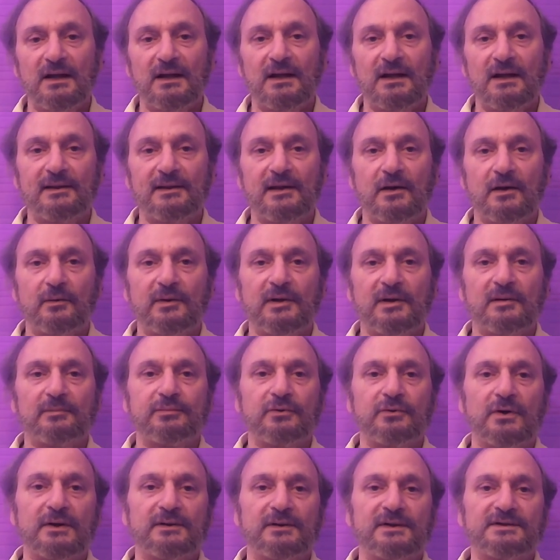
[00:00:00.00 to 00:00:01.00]
And then we
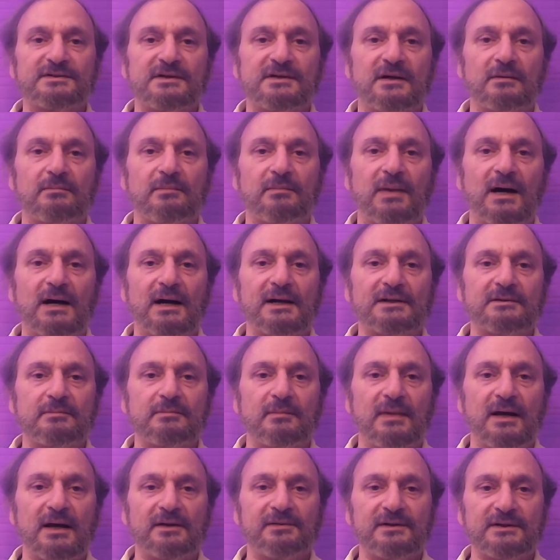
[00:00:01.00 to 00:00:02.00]
employ these combined
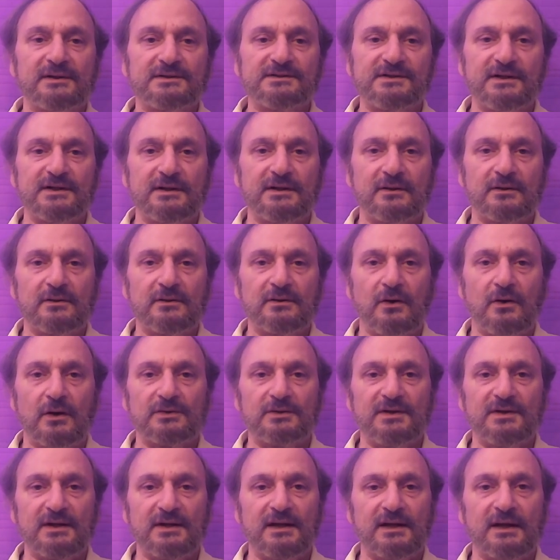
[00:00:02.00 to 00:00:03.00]
methods here
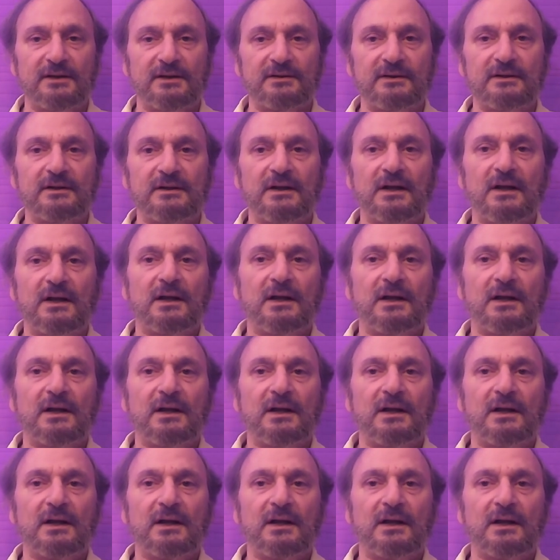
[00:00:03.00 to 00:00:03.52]
all together